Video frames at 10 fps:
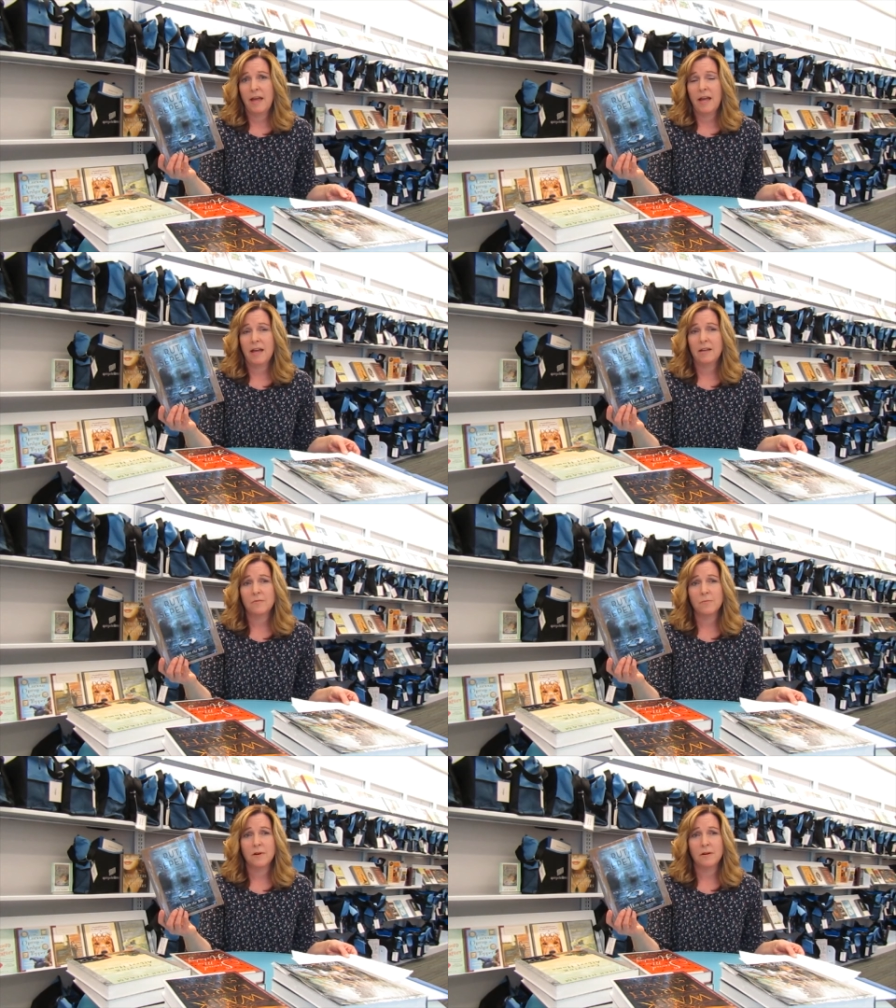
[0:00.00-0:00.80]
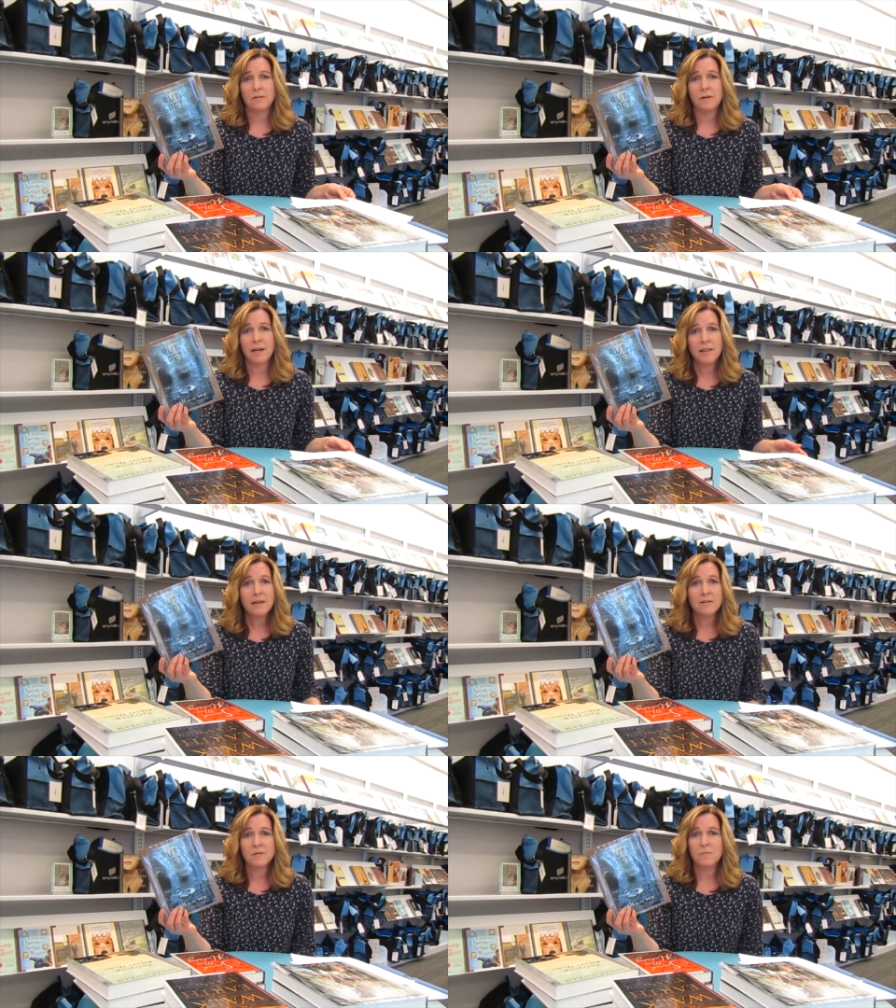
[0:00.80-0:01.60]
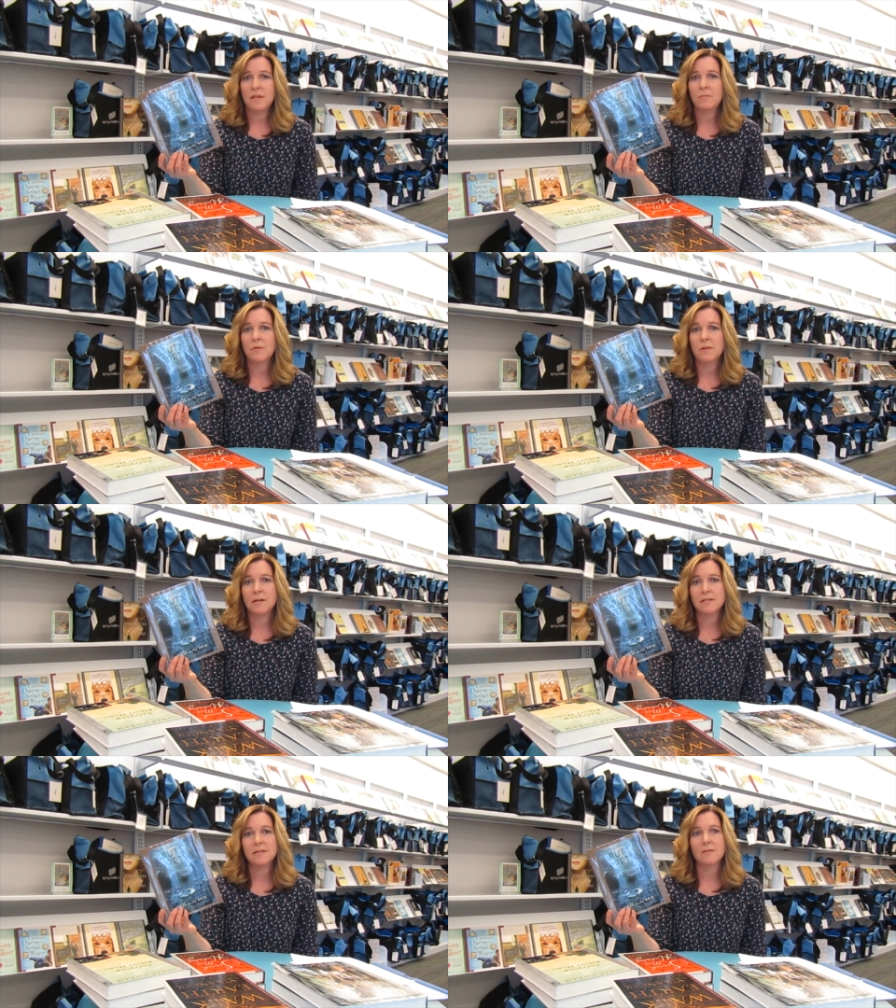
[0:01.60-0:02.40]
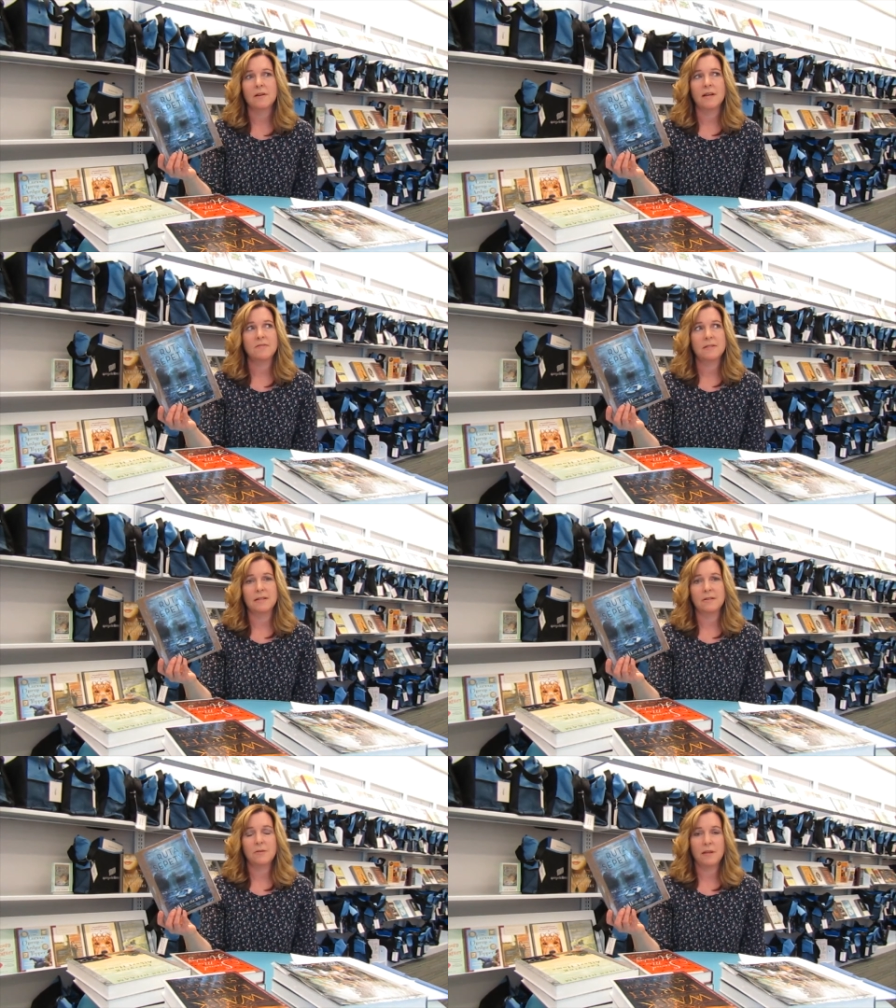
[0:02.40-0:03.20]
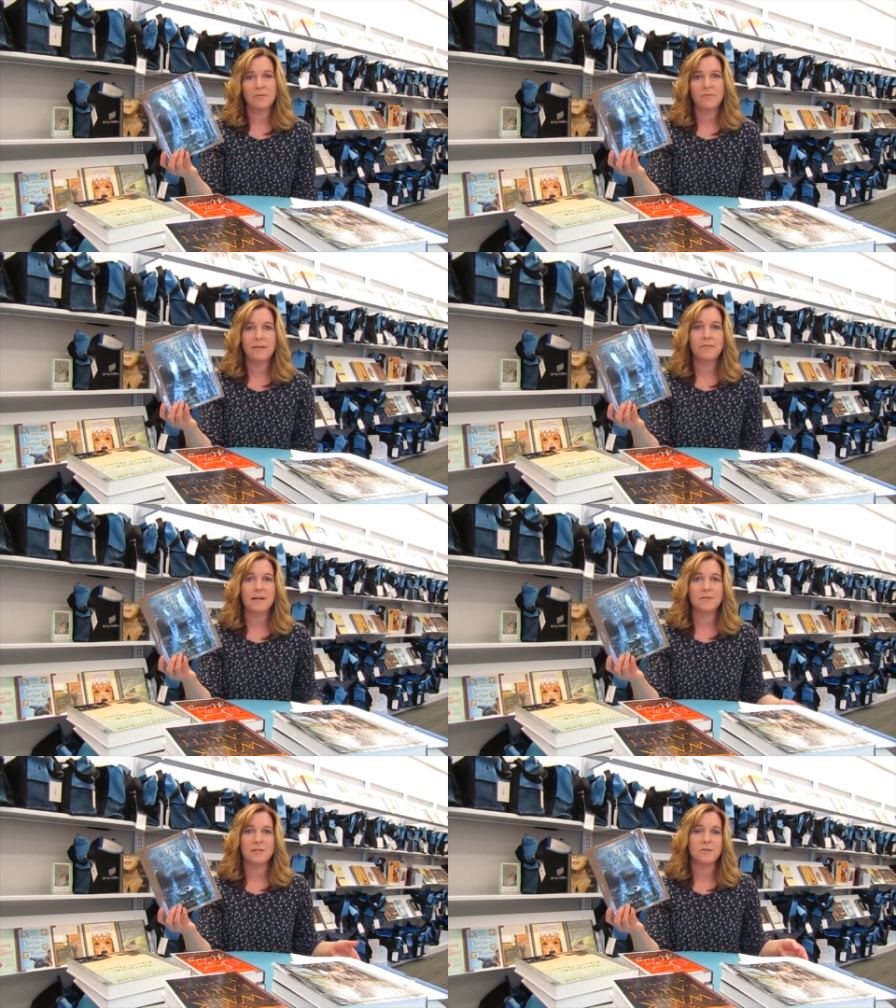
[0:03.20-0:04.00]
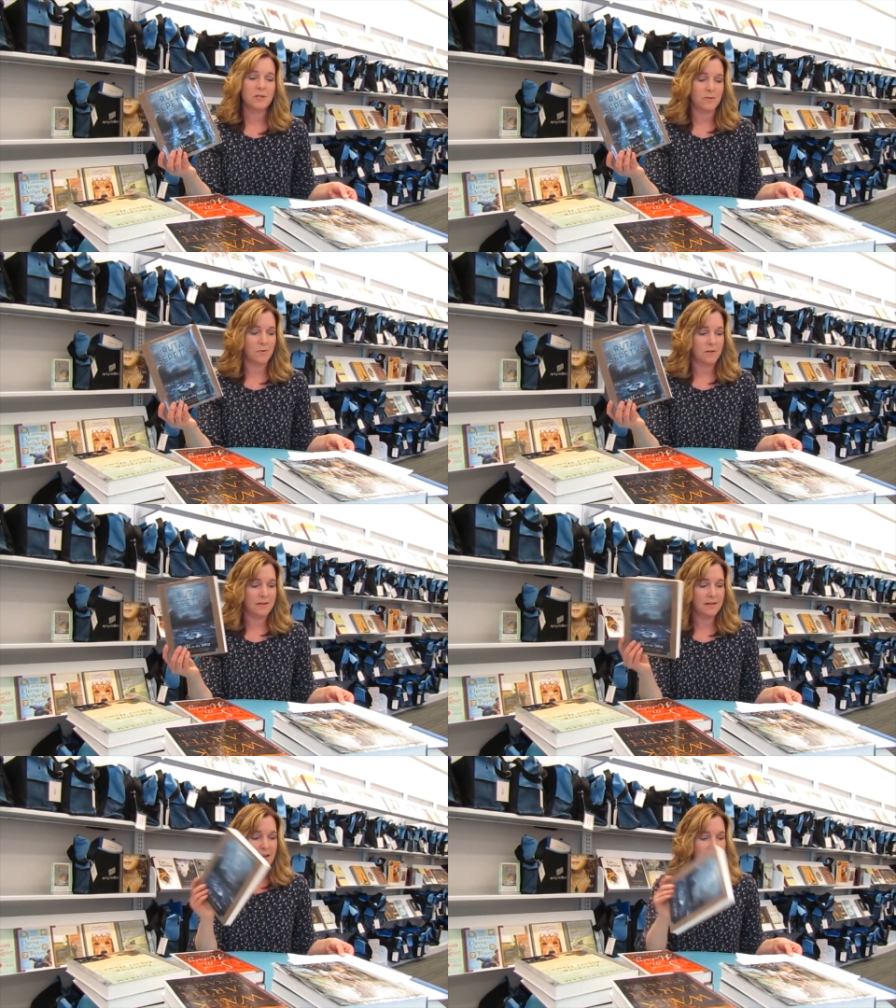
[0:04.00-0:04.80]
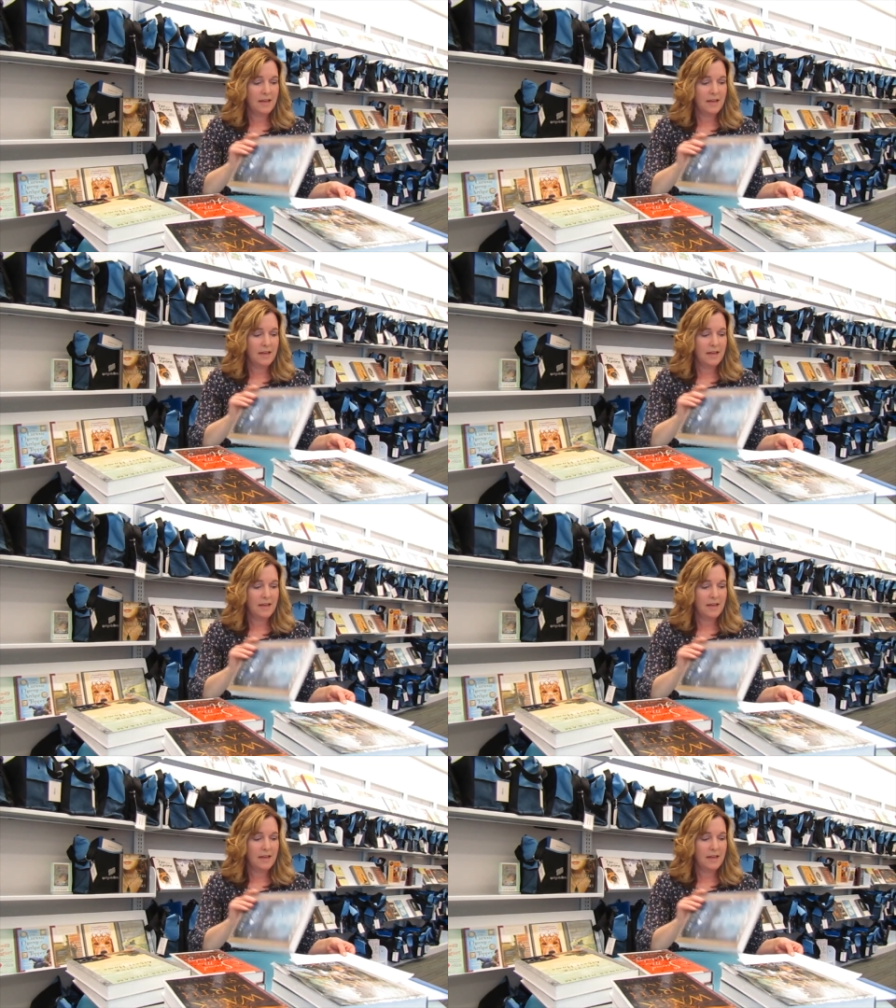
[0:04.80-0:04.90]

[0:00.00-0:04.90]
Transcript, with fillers: and where 9,000 people lost their lives, including 5,000 children.